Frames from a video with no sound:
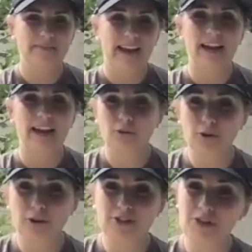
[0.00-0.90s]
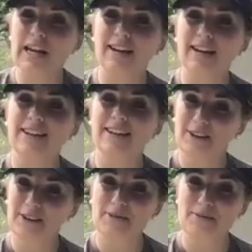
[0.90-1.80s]
And of course, you need
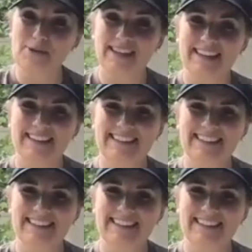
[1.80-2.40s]
good music.